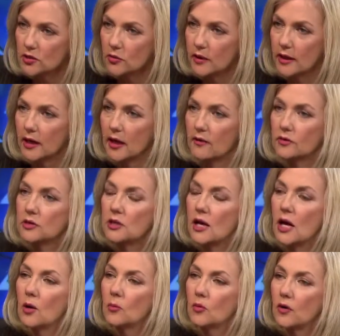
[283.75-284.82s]
doing, Kevin, to
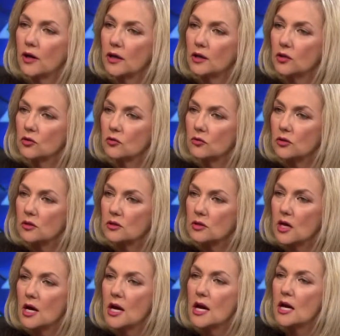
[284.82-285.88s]
help credit unions
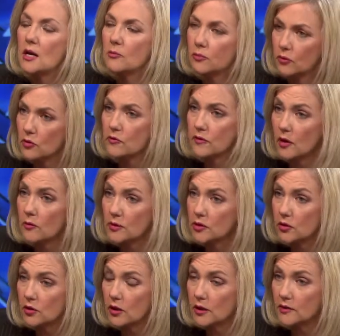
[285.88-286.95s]
improve their
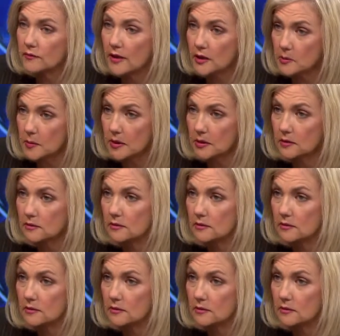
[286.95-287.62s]
return on investment?